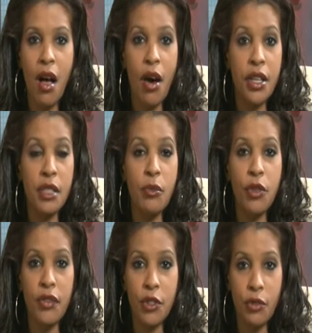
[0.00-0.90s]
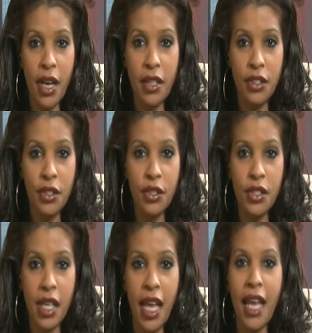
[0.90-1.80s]
on its board of
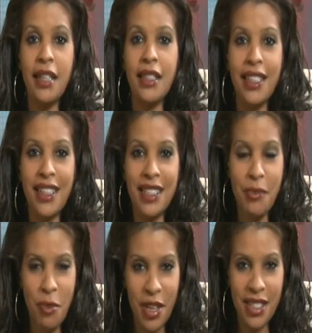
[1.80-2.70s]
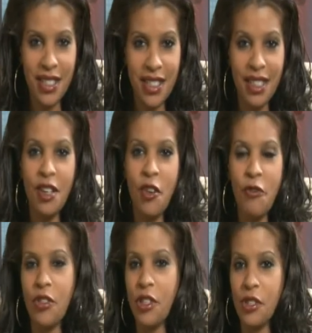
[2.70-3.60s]
directors, and is president
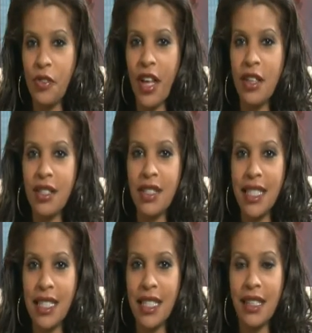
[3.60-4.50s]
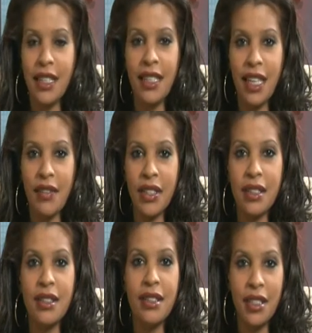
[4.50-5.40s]
for the
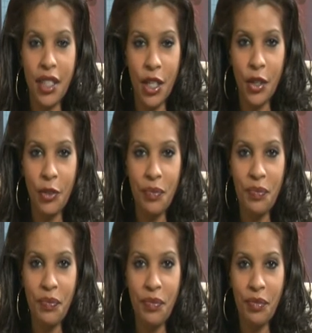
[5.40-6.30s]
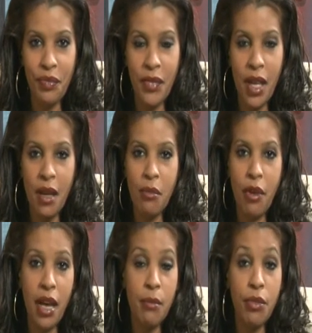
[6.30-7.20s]
2010-11 year.
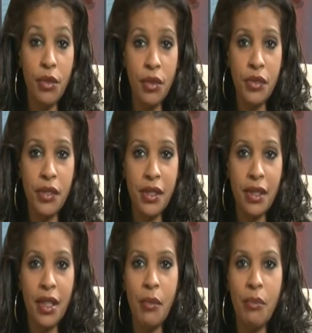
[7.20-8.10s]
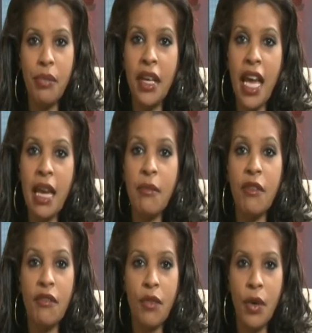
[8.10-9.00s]
Brian Bruce became
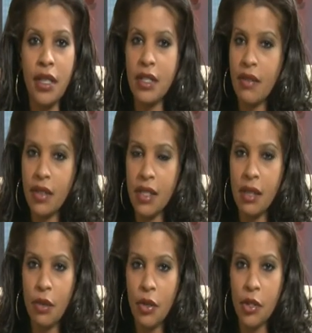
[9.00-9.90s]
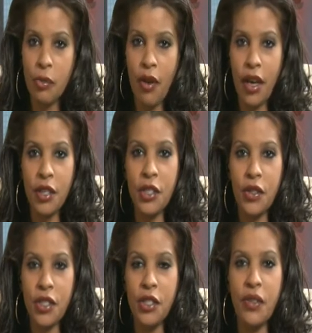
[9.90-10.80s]
the voice of the T-Bones prior to
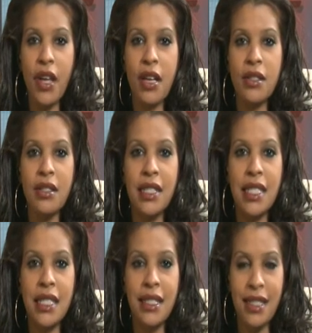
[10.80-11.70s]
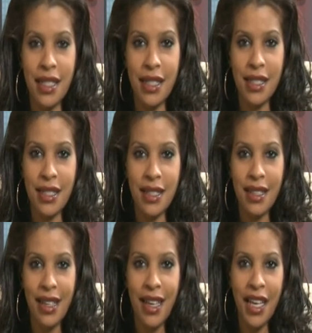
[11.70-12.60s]
the 2010 season.
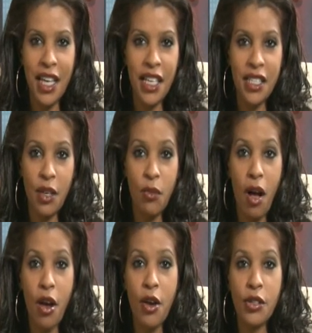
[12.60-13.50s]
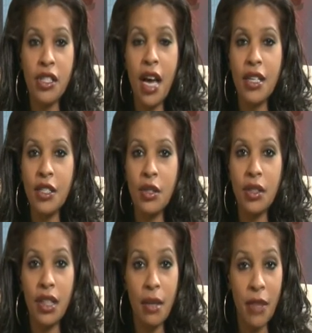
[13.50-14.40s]
He is a Rockhurst High
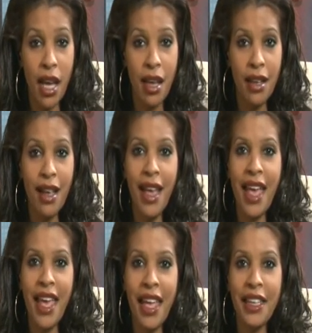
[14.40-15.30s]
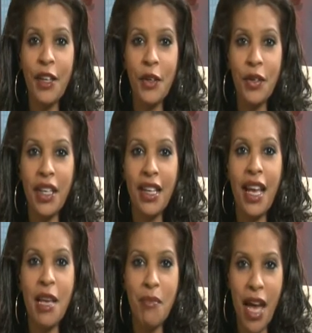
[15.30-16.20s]
School alumni and earning
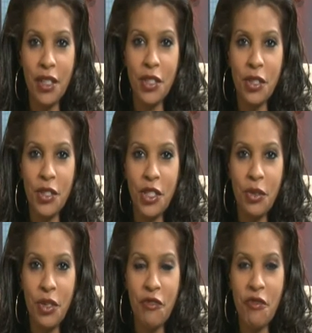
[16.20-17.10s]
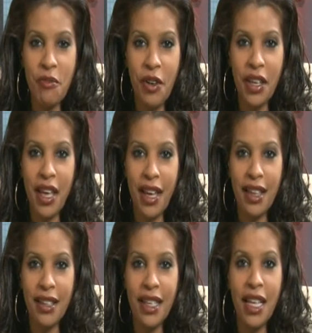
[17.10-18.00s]
a bachelor's degree from
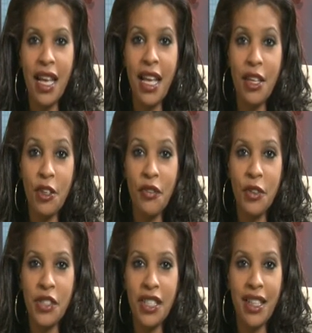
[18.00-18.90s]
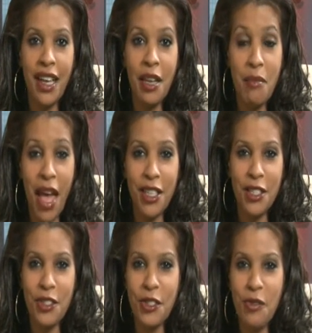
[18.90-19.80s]
Marquette University and a
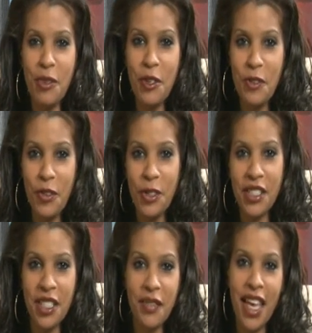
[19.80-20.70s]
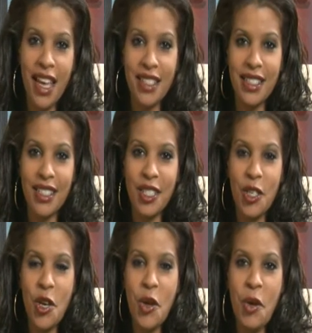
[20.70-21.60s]
master's from the University of Kansas.
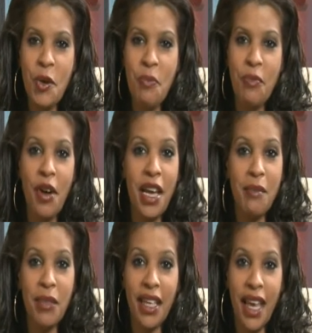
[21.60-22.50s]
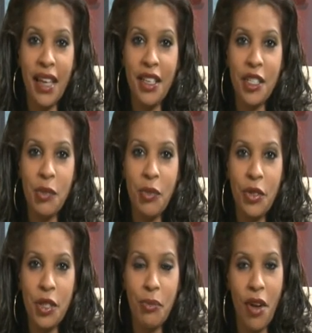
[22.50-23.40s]
Brian began his
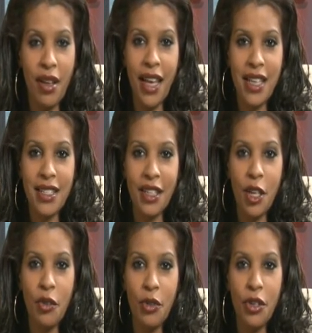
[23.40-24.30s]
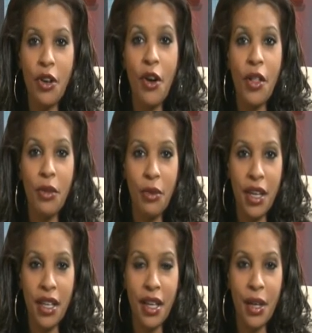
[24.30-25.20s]
sports broadcasting career on the
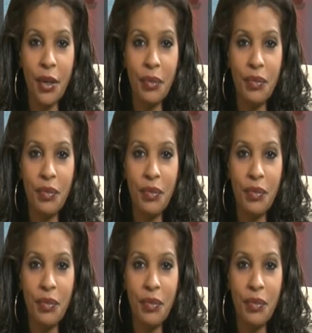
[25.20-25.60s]
radio.